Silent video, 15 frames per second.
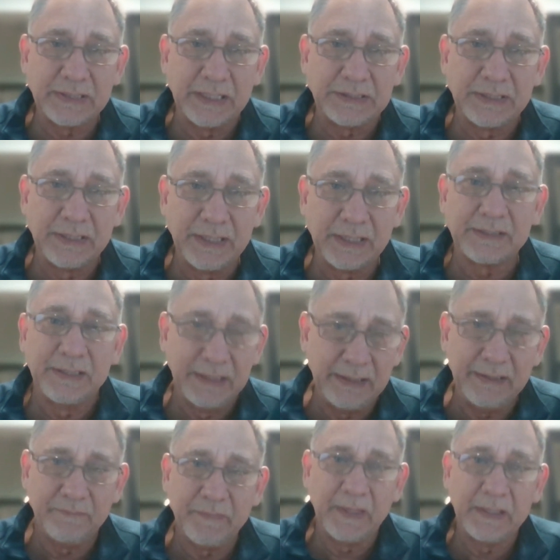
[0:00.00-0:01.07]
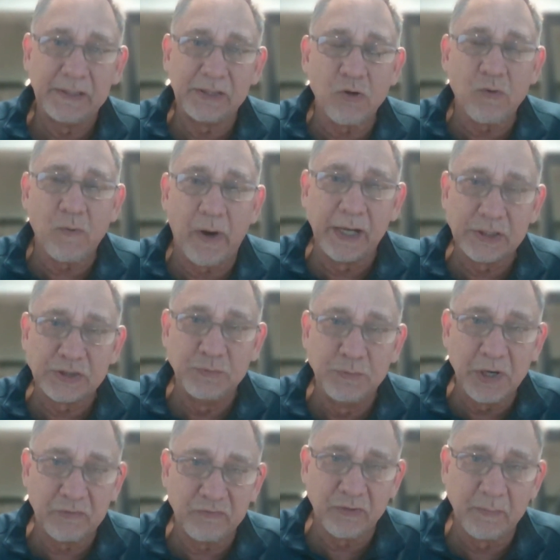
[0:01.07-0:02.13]
It's literally, it requires
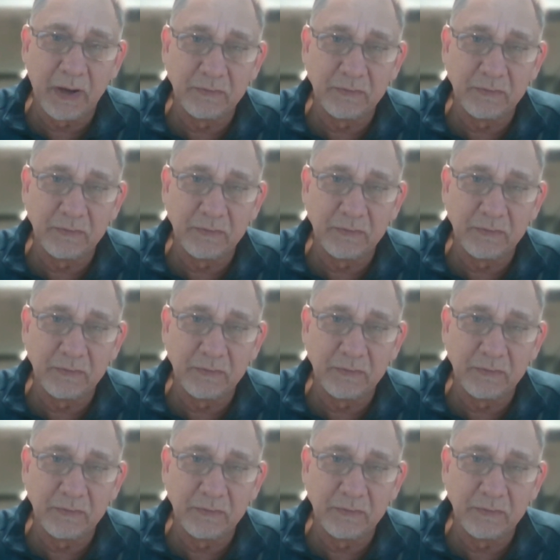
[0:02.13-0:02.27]
work from both